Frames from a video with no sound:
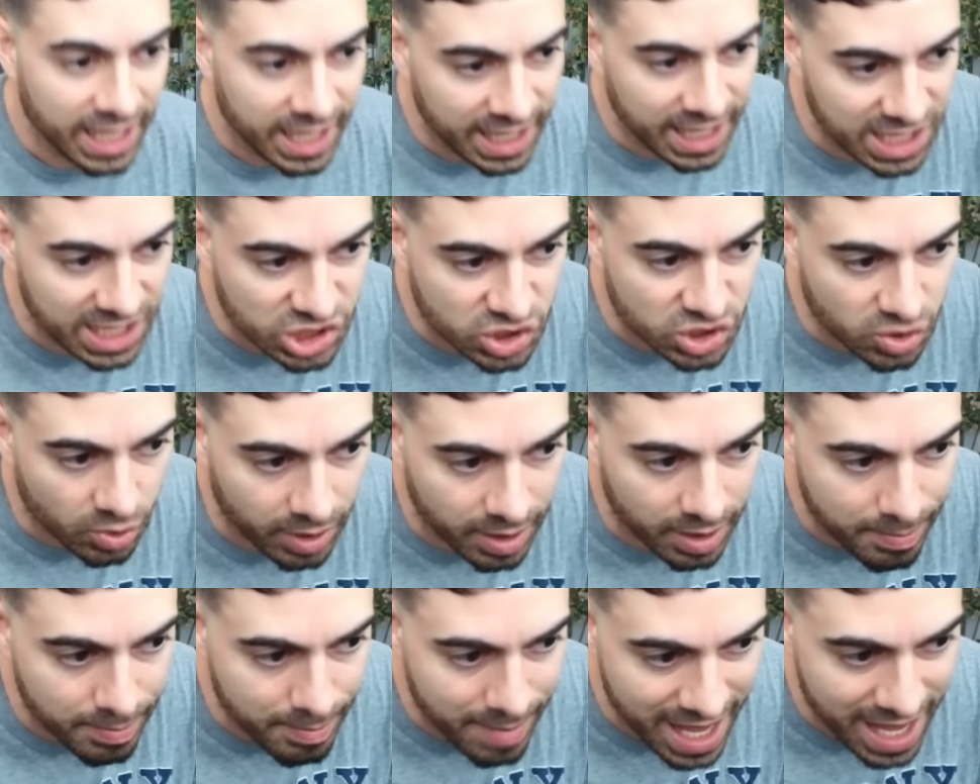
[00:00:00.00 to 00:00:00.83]
is
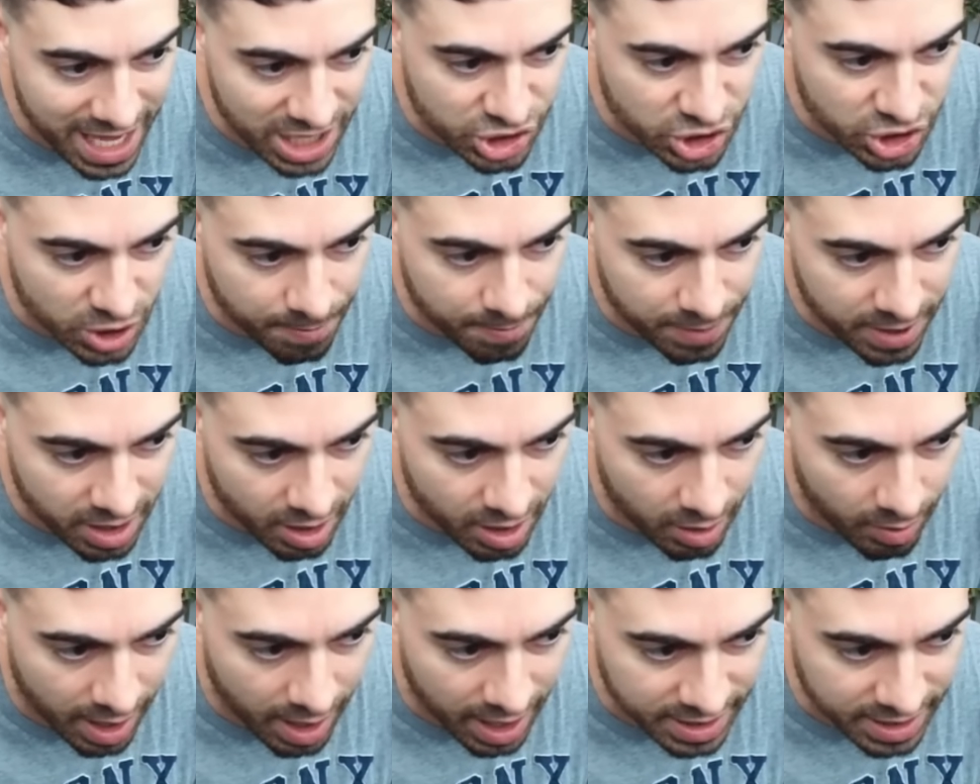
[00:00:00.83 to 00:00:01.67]
during major
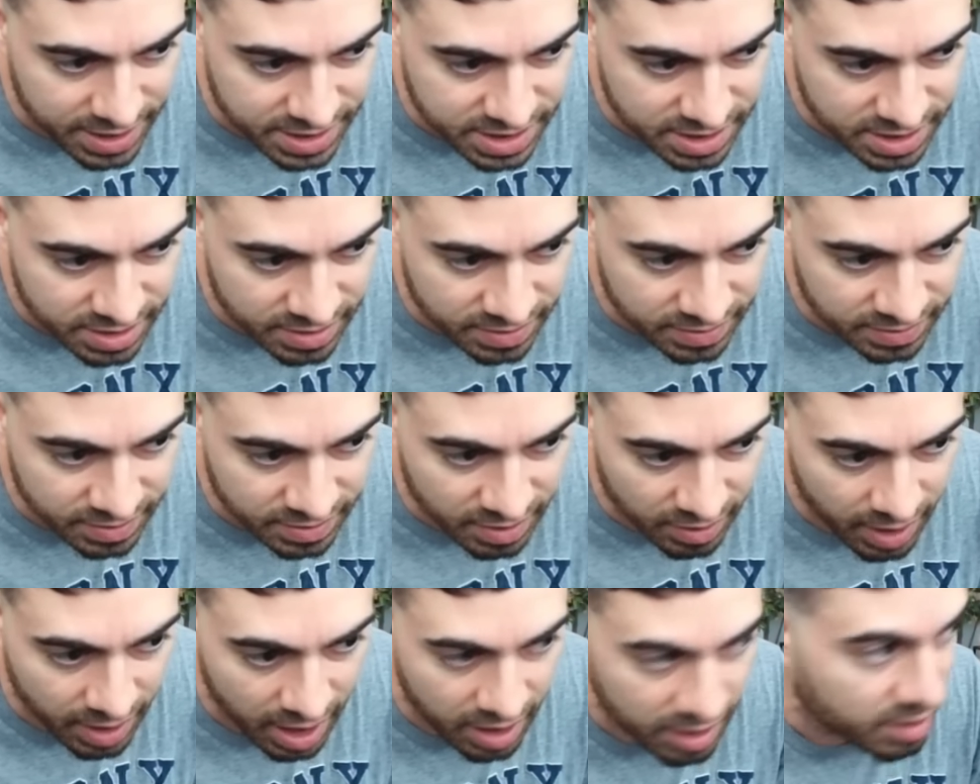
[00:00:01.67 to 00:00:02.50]
POIs.
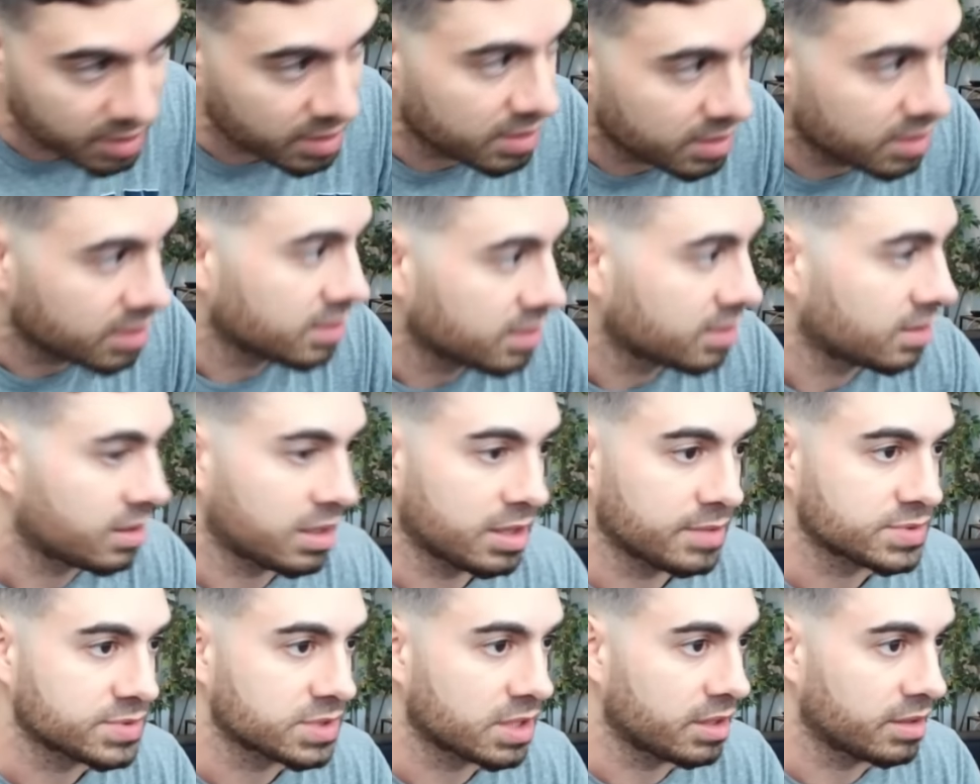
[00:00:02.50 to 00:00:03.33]
Okay,
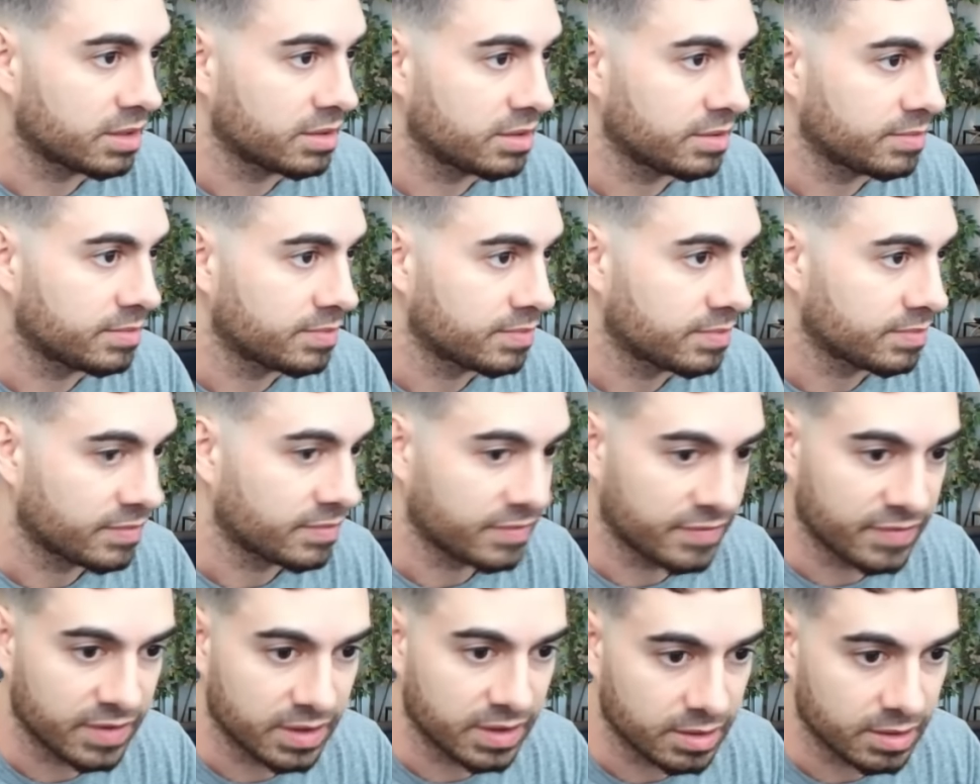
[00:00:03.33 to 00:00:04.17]
I'm sorry, the
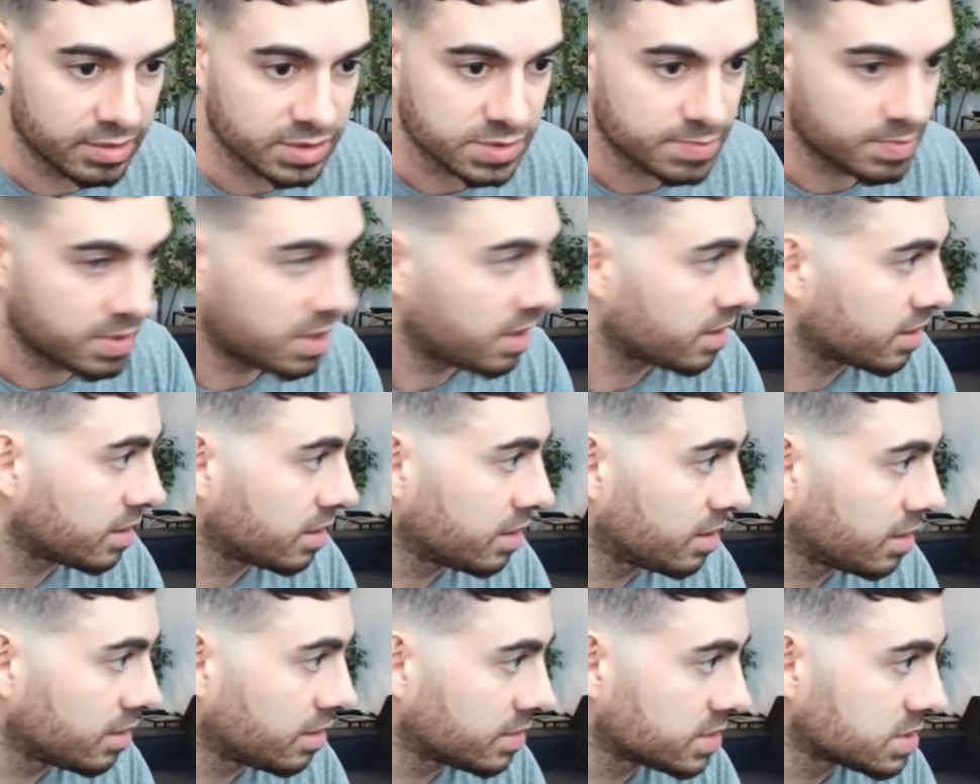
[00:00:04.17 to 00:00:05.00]
video is blocking
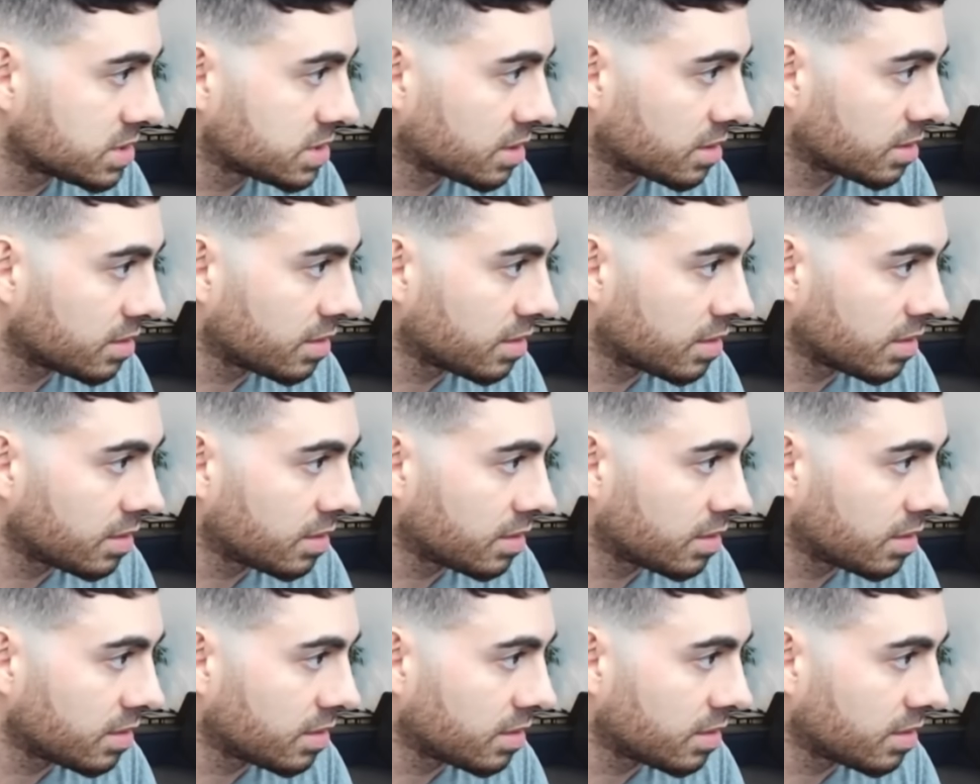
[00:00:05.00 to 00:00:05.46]
it. 1 second.